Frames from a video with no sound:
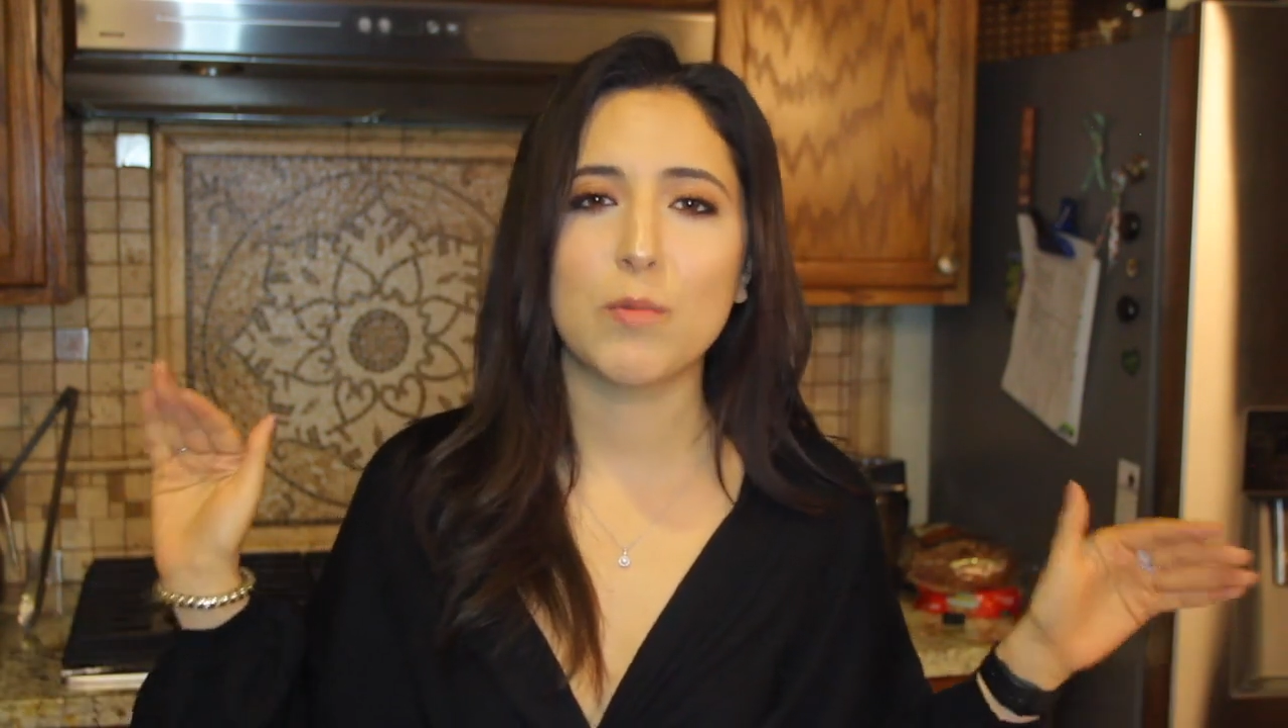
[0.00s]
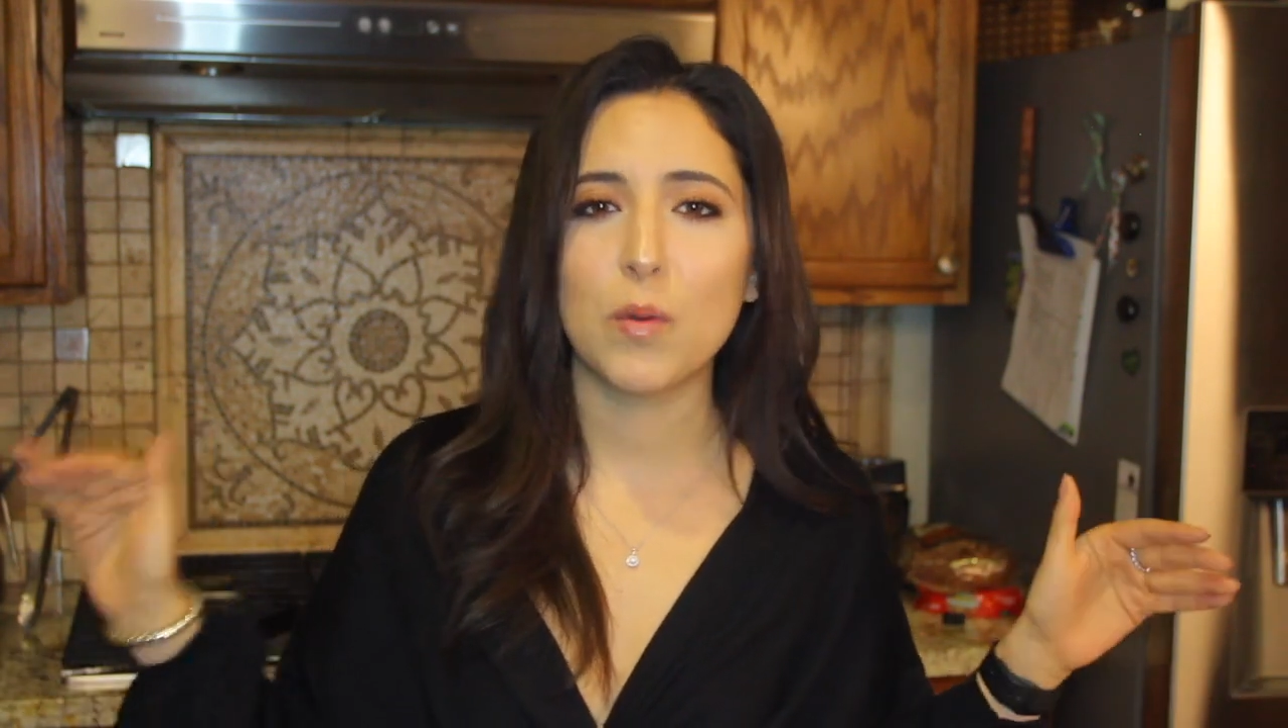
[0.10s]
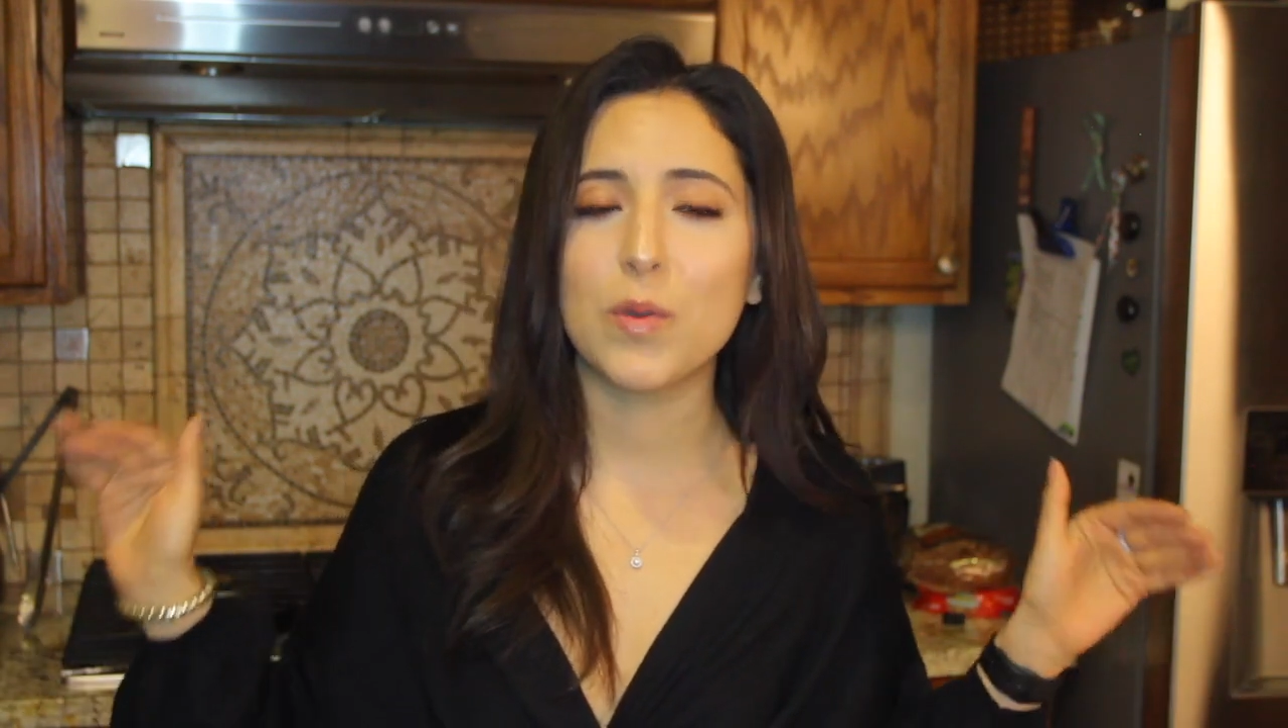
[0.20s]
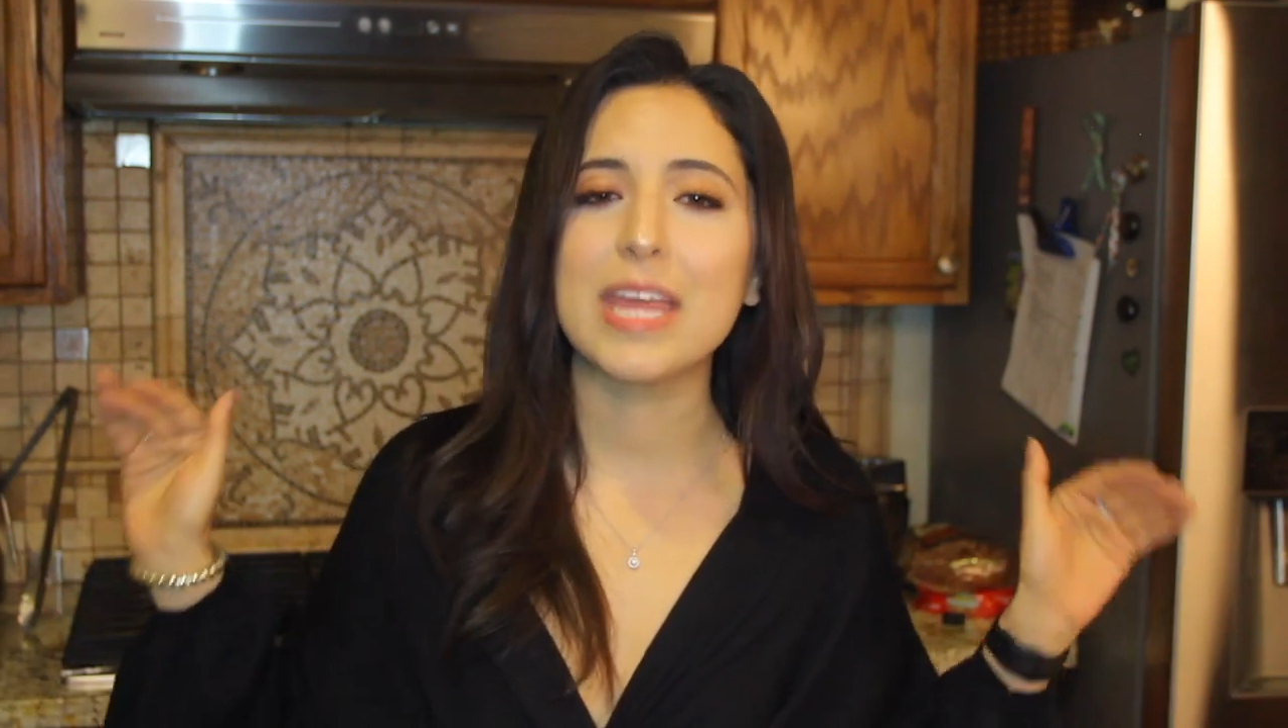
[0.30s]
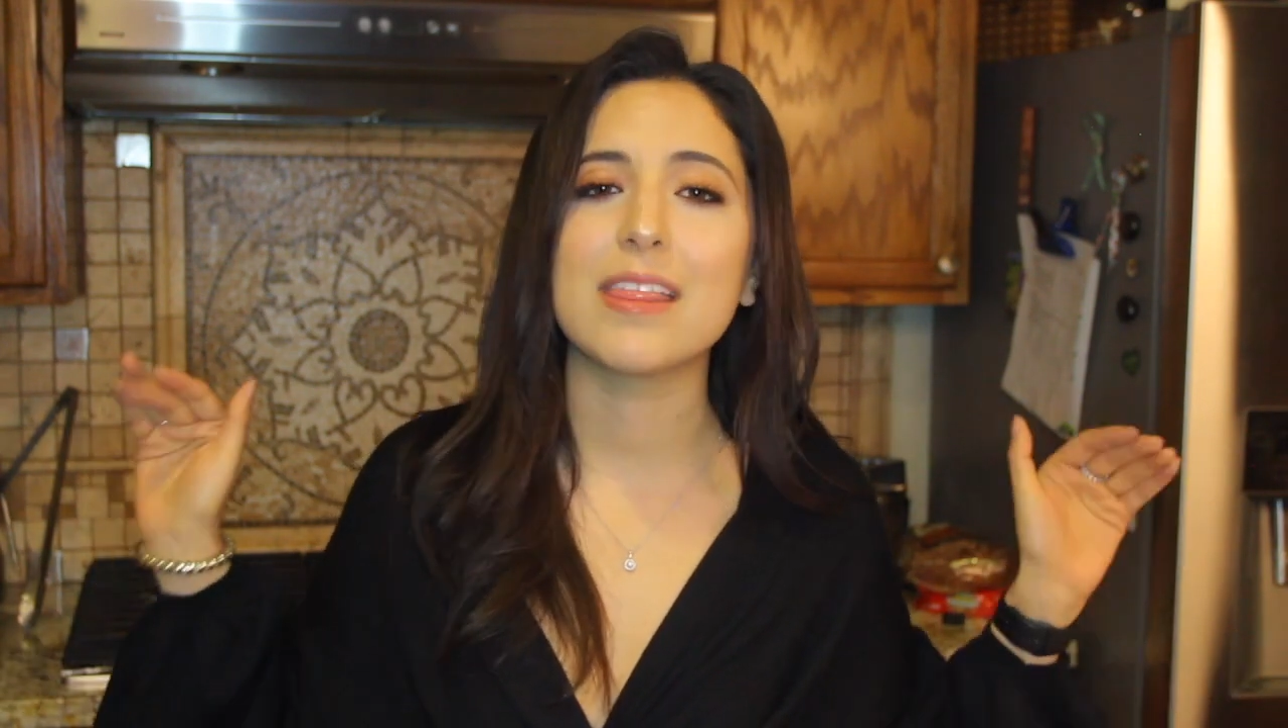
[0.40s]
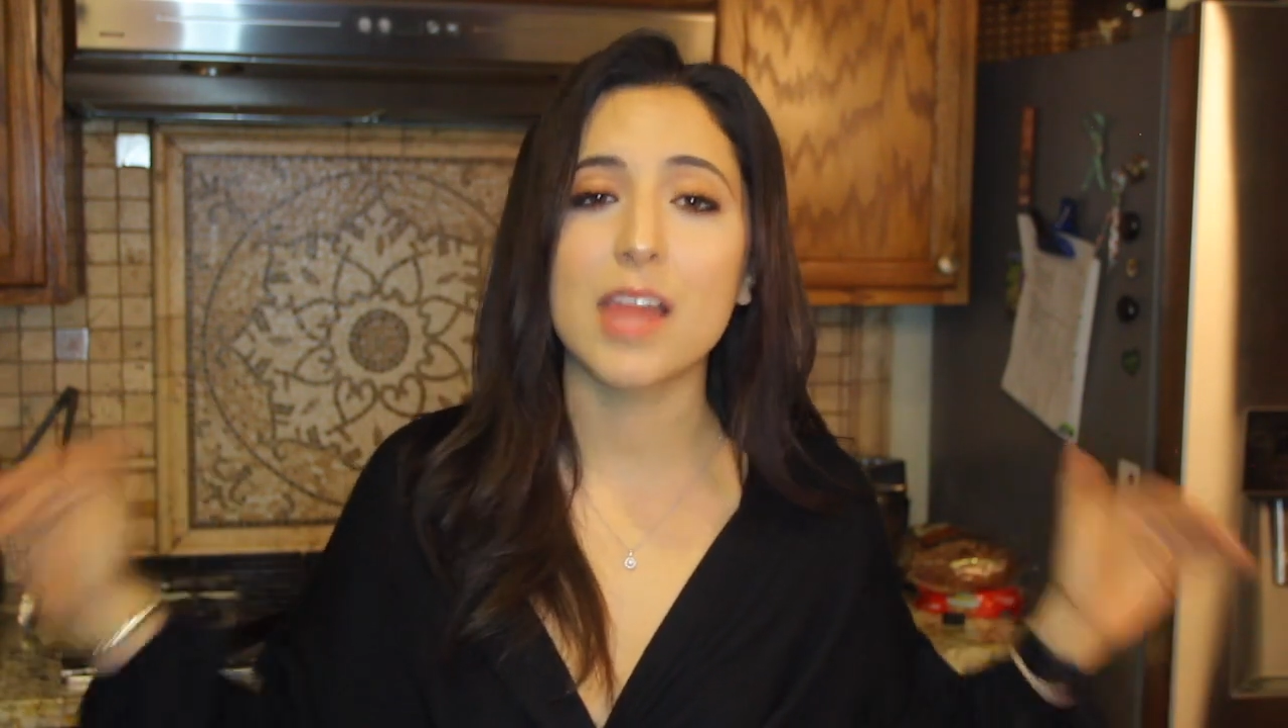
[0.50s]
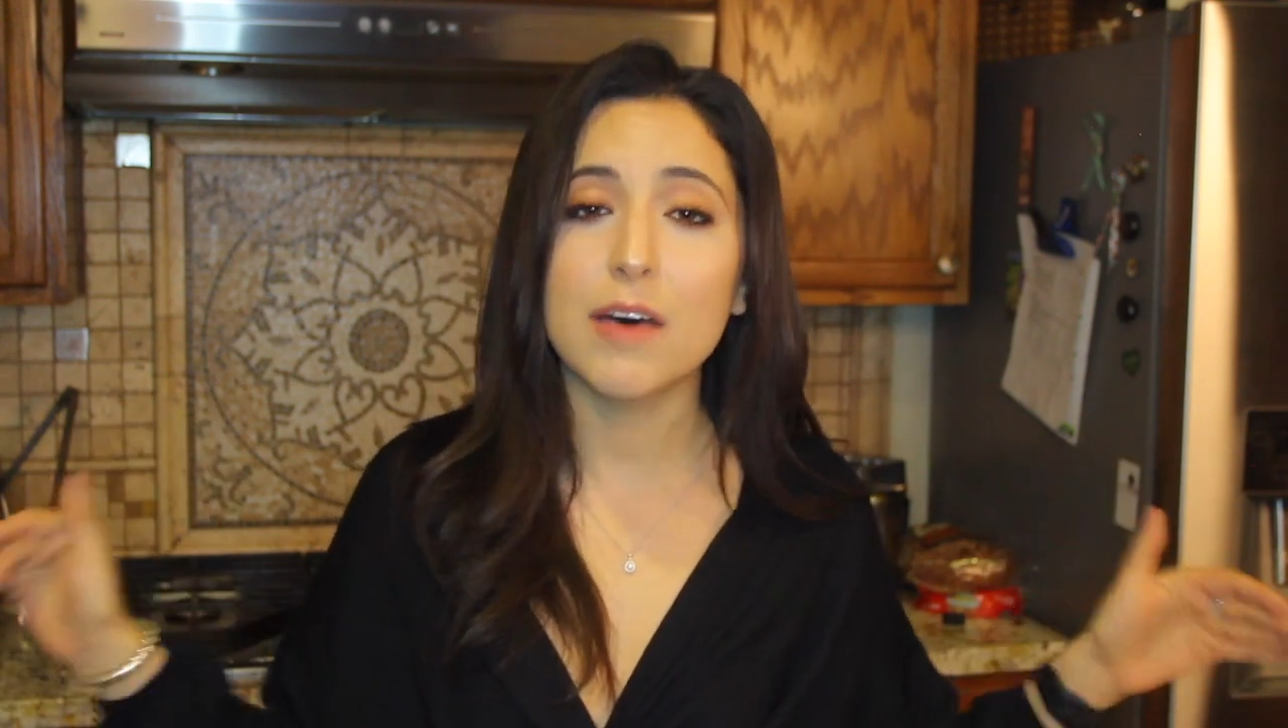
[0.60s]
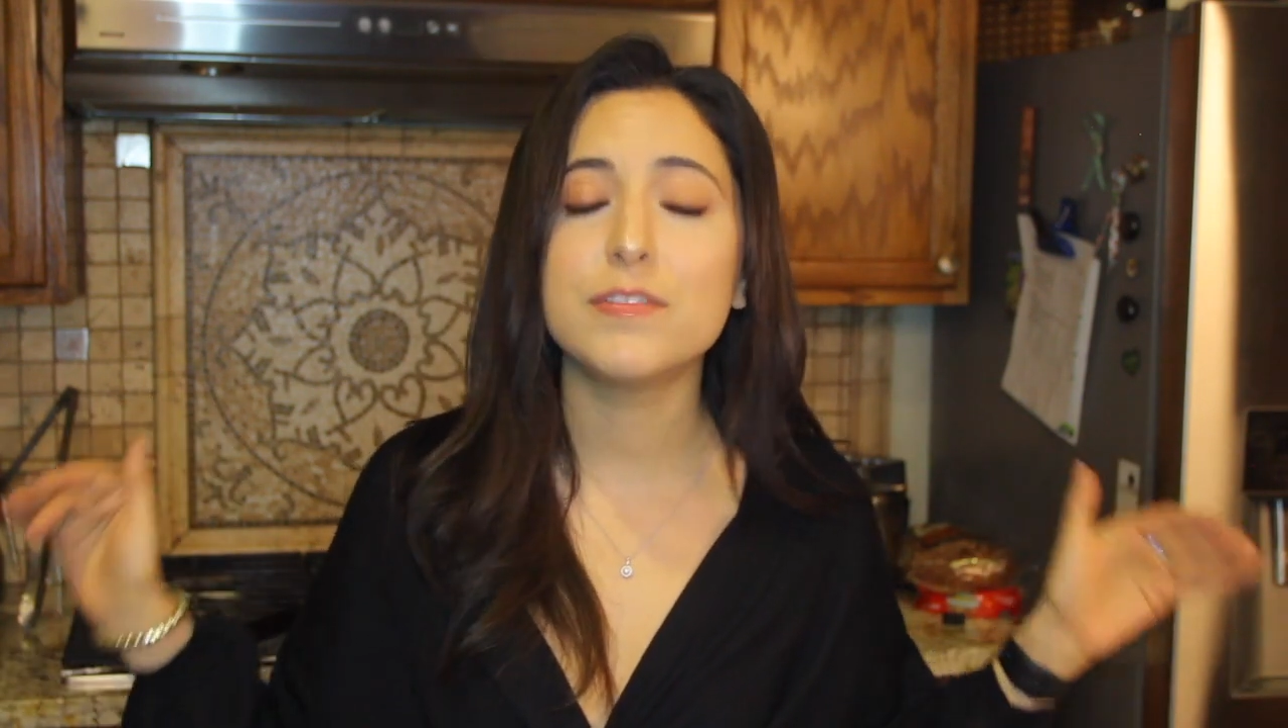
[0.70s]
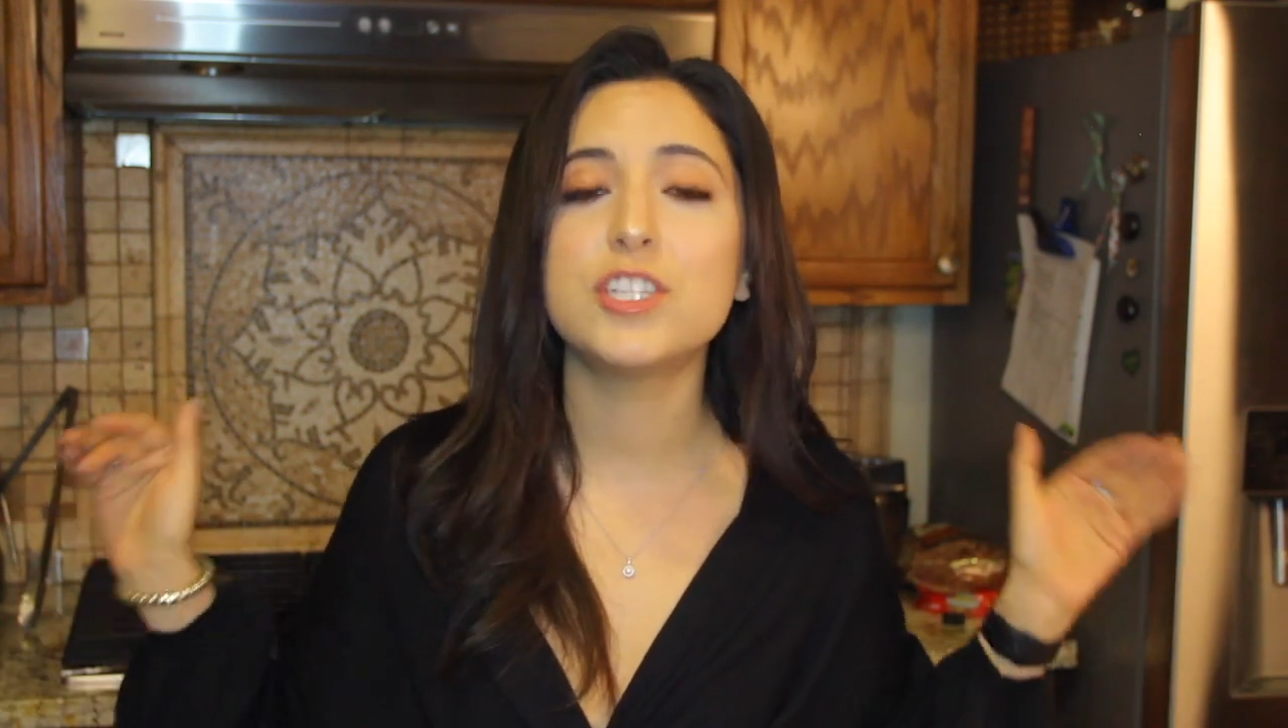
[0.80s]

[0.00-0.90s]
what we love